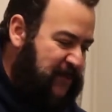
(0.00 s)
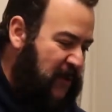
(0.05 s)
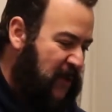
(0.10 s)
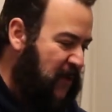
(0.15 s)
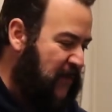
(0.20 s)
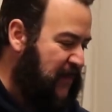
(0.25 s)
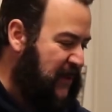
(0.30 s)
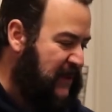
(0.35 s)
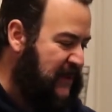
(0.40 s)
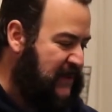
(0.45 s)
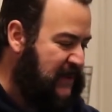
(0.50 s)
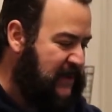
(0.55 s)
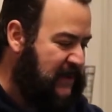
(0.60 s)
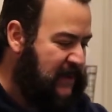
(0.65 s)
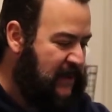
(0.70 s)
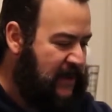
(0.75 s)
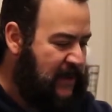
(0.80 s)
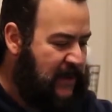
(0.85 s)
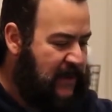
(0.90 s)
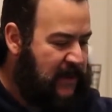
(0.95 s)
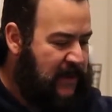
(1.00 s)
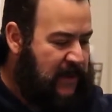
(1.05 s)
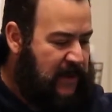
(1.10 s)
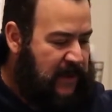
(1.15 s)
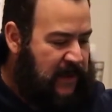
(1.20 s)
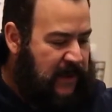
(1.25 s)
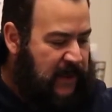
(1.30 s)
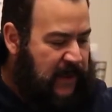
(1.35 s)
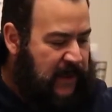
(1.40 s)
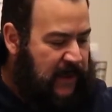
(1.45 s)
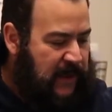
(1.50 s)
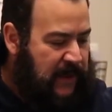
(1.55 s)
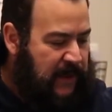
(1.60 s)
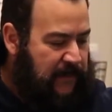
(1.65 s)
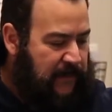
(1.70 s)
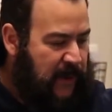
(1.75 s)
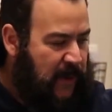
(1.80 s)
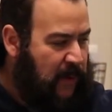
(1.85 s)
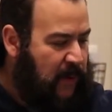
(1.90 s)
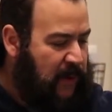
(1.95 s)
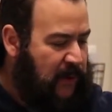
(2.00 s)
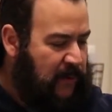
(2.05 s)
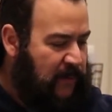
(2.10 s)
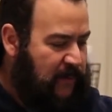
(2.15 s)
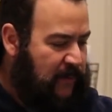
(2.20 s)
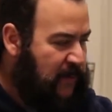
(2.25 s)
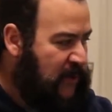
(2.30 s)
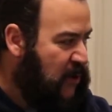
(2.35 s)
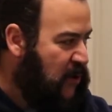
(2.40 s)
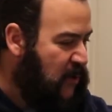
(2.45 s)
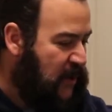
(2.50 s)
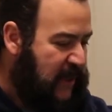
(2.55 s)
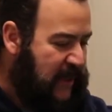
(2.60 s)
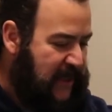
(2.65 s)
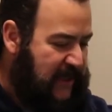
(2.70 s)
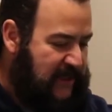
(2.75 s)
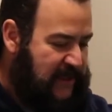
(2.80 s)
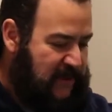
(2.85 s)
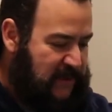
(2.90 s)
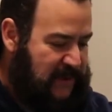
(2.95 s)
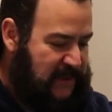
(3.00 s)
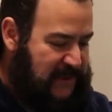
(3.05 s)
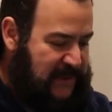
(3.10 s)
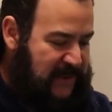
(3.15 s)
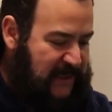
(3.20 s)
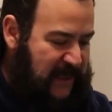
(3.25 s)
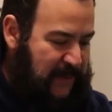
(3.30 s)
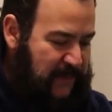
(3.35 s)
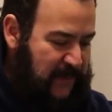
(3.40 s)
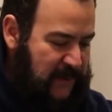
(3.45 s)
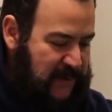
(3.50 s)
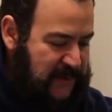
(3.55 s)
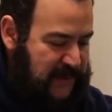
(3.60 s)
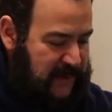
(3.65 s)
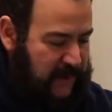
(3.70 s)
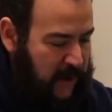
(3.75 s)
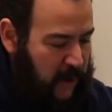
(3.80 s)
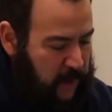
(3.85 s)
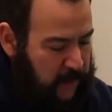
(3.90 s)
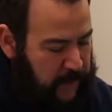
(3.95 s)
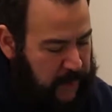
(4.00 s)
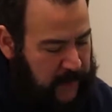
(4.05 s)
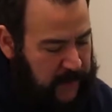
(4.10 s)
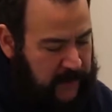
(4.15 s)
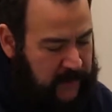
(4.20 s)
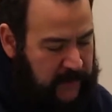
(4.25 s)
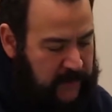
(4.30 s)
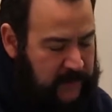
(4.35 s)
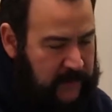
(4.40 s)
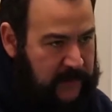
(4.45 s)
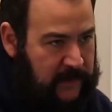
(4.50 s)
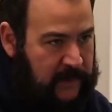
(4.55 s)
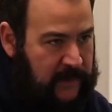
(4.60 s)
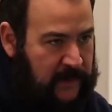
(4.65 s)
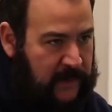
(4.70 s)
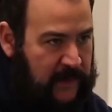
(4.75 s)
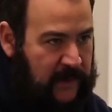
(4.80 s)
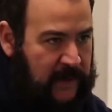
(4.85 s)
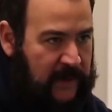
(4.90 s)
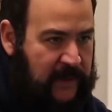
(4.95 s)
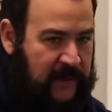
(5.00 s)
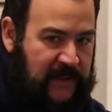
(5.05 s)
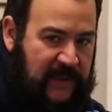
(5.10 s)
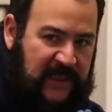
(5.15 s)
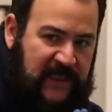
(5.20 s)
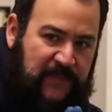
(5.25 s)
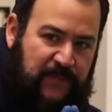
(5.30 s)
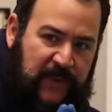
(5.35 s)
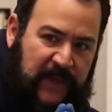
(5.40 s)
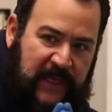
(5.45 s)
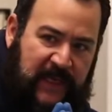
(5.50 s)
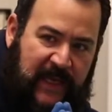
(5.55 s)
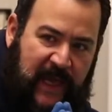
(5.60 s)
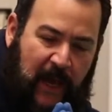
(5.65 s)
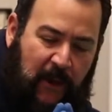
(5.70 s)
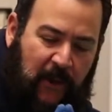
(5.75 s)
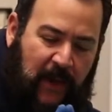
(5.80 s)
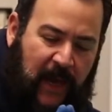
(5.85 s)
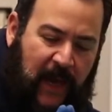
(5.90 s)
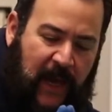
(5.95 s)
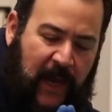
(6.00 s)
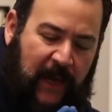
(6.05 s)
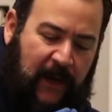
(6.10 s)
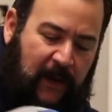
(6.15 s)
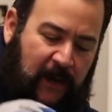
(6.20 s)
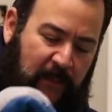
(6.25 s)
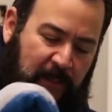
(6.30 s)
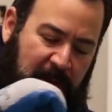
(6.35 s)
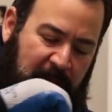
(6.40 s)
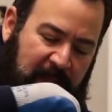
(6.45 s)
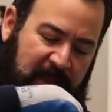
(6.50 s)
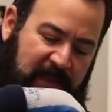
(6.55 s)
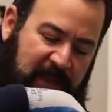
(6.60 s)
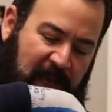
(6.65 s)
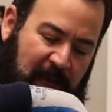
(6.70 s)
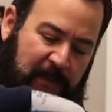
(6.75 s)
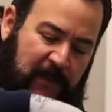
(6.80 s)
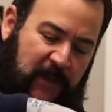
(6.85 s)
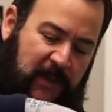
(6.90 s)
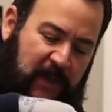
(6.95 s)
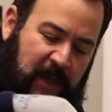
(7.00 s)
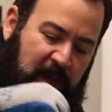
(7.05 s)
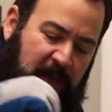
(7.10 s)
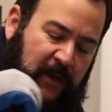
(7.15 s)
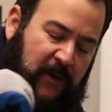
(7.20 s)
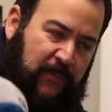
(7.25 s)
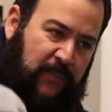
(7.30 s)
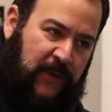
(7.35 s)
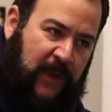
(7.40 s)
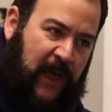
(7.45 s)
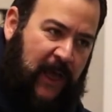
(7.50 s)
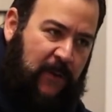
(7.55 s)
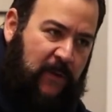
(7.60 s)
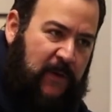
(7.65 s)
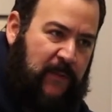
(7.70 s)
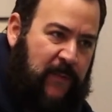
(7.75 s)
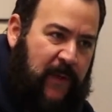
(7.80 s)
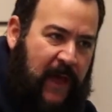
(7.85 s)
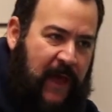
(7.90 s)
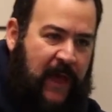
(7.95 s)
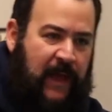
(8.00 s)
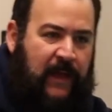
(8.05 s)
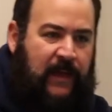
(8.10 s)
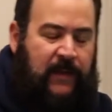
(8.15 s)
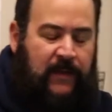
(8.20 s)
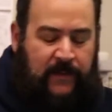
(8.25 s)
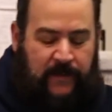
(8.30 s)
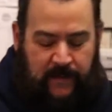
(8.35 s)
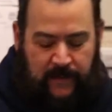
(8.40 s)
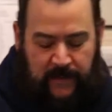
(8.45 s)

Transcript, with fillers: purpose, but when you get into a steeper slope, these peak out higher, and by the time you cut your plywood back,